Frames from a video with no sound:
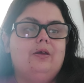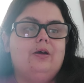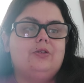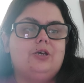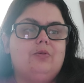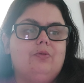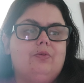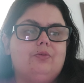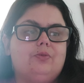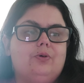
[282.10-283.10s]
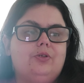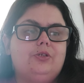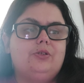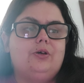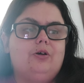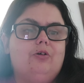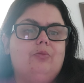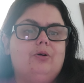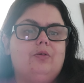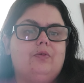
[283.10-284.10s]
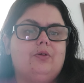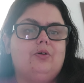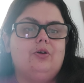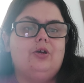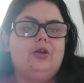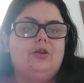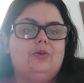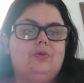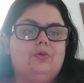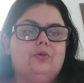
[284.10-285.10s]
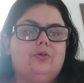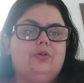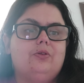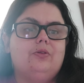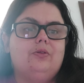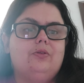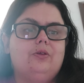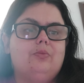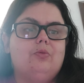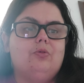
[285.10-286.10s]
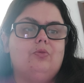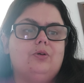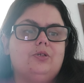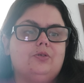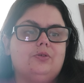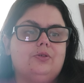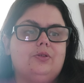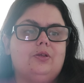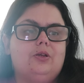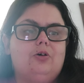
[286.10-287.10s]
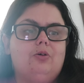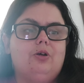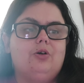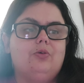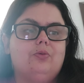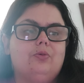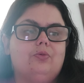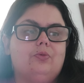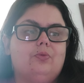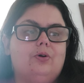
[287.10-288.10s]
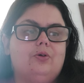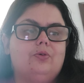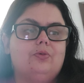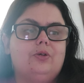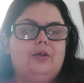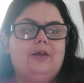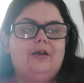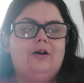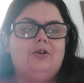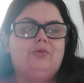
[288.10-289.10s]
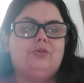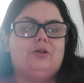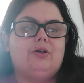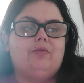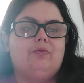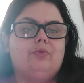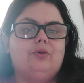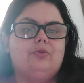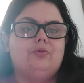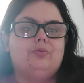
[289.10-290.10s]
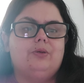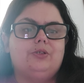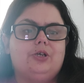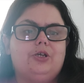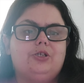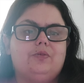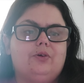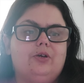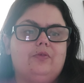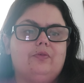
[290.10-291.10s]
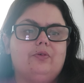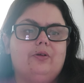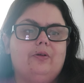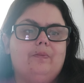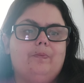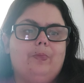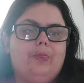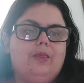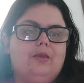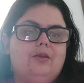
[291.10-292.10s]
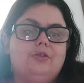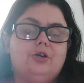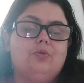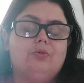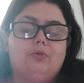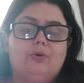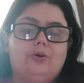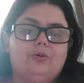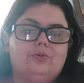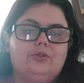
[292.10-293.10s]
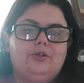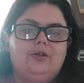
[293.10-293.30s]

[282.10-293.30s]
A tower that was once the home of an arcane lord, the immortal wizards that long ago ruled the world. Otto's life will be changed forever, and so will the world.